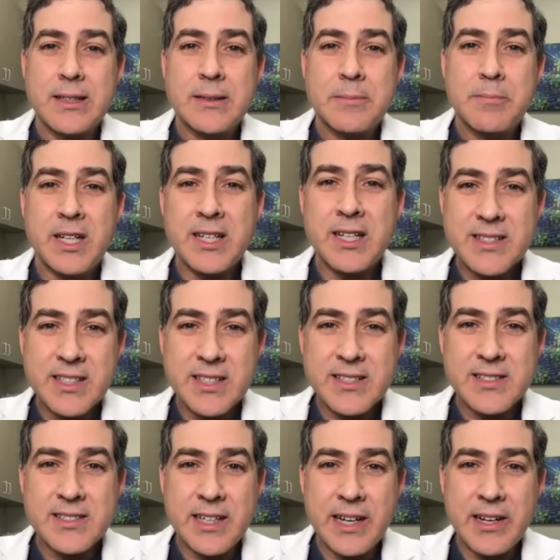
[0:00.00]

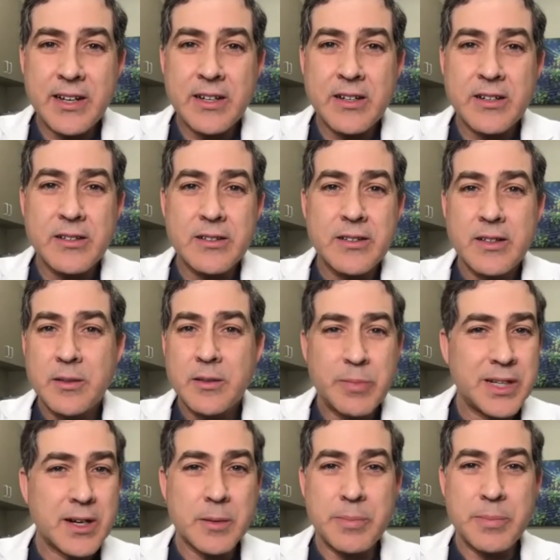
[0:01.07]
meniscus tear
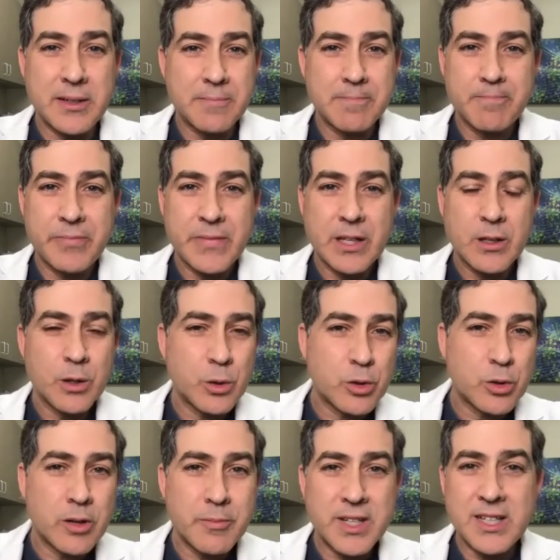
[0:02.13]
PRP
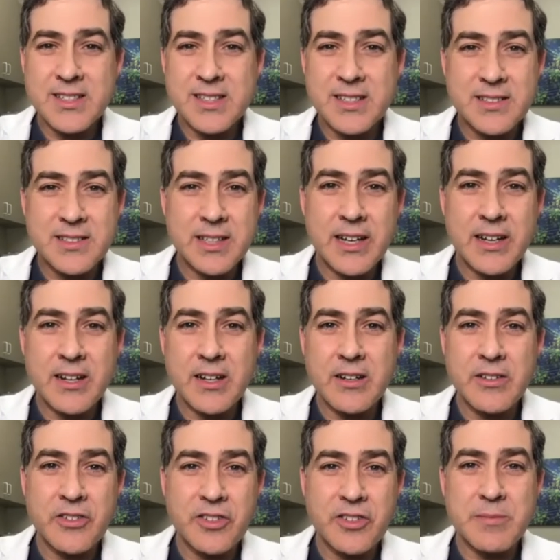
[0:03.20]
or meniscus tear
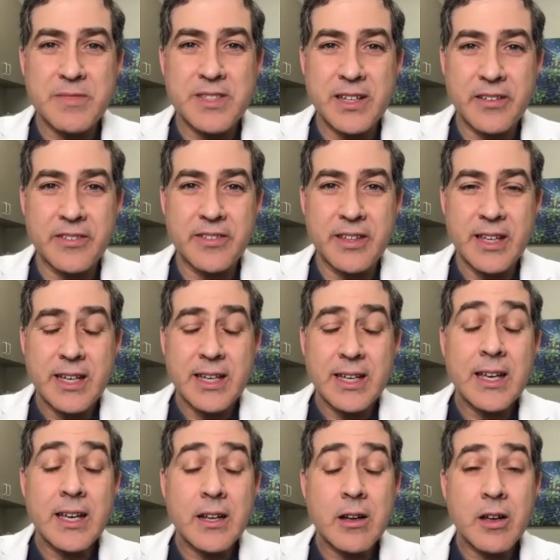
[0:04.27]
stem cells,
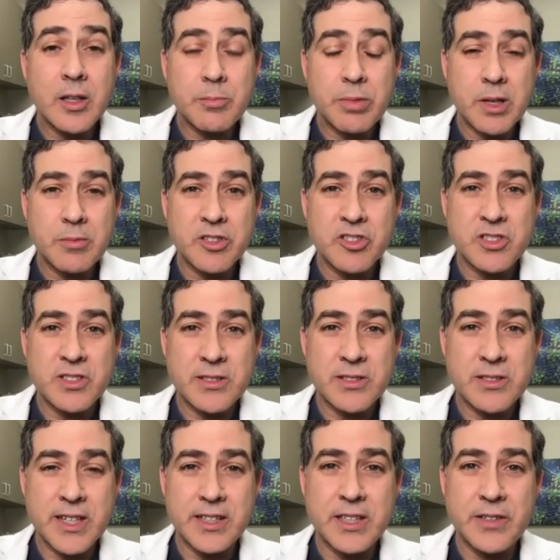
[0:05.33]
and all the published
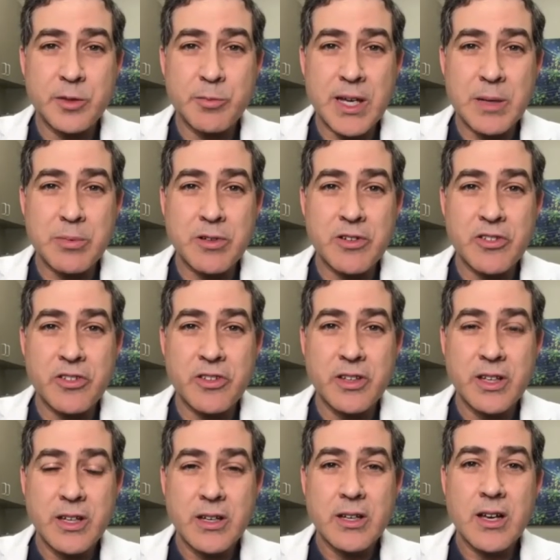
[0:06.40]
scientific papers
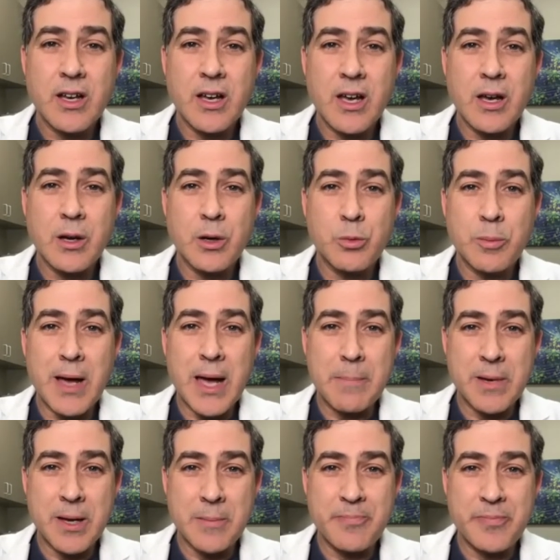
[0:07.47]
will pop
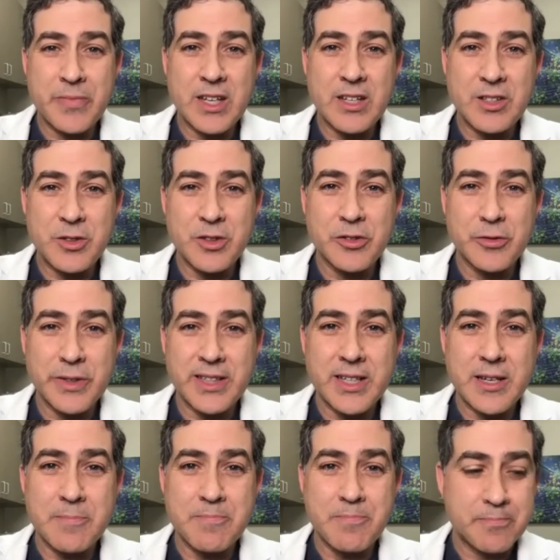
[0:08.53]
up, and you can read
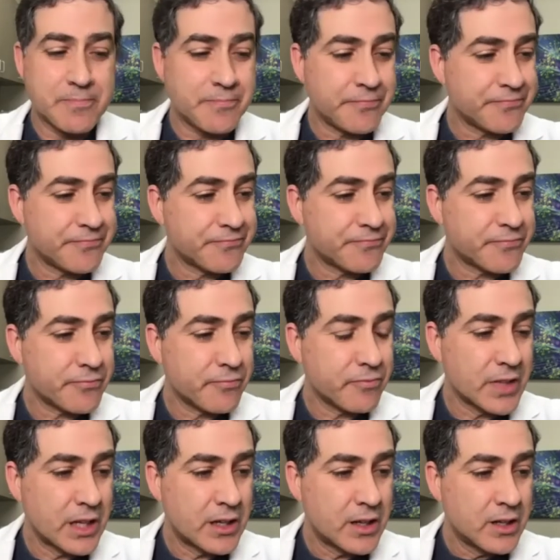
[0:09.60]
them.
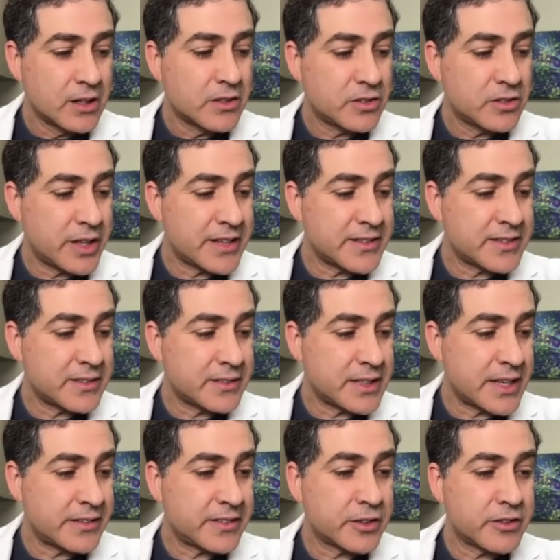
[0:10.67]
So
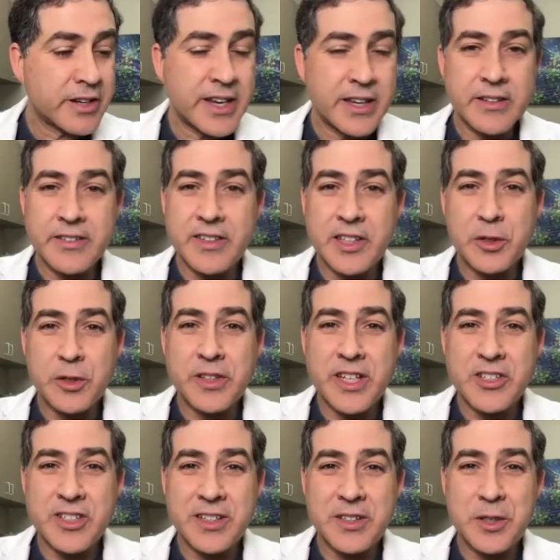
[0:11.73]
that's great, because in the old days
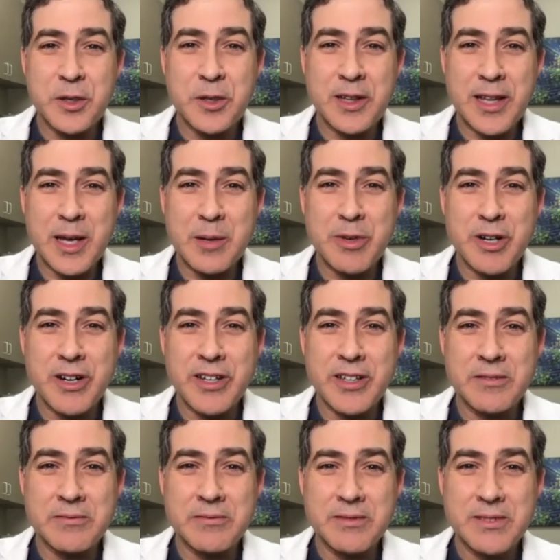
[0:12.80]
you had to go to the library and